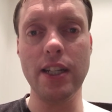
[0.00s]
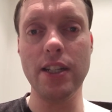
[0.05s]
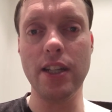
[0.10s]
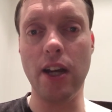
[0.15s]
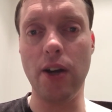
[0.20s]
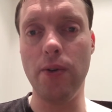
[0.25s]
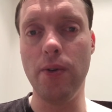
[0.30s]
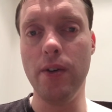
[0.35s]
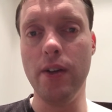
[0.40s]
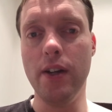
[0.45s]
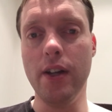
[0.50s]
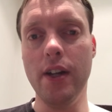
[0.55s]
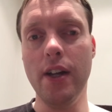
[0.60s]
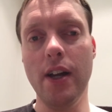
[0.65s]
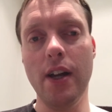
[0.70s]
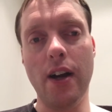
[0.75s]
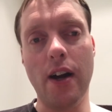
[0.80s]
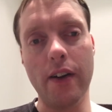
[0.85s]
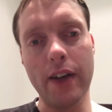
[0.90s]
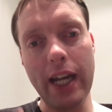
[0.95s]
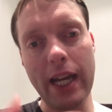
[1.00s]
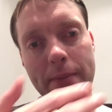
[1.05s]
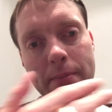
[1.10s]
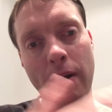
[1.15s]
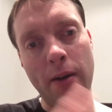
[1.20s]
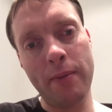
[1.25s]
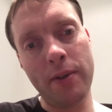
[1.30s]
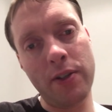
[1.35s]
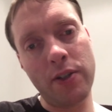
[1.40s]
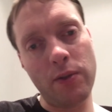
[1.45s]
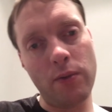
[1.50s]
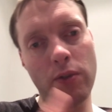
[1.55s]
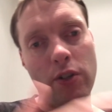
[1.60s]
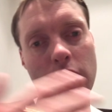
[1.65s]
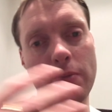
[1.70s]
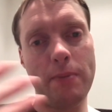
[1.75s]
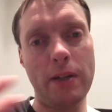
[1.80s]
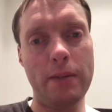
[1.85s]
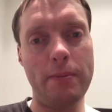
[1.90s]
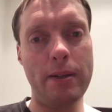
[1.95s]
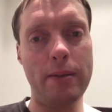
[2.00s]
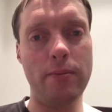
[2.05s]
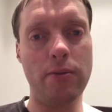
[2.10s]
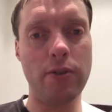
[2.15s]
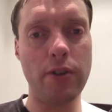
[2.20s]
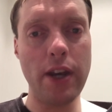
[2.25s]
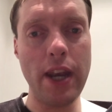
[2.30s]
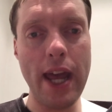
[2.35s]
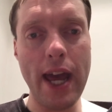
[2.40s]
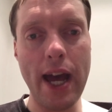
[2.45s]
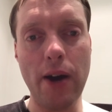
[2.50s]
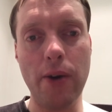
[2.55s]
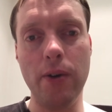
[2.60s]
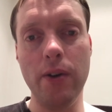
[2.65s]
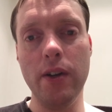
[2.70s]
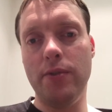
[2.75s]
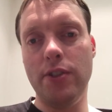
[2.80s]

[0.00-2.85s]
So I'm getting Mum into Audible a bit more now.